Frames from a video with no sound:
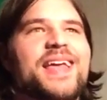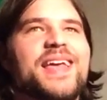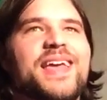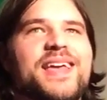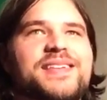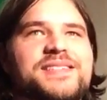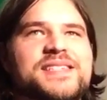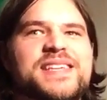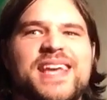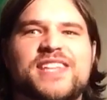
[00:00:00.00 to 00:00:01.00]

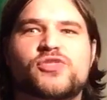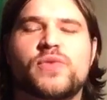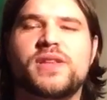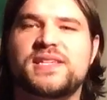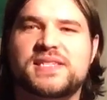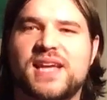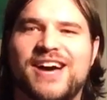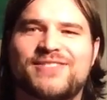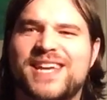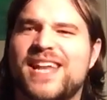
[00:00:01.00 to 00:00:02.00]
is it's really
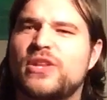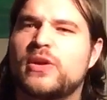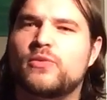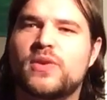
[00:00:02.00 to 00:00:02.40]
soft and you can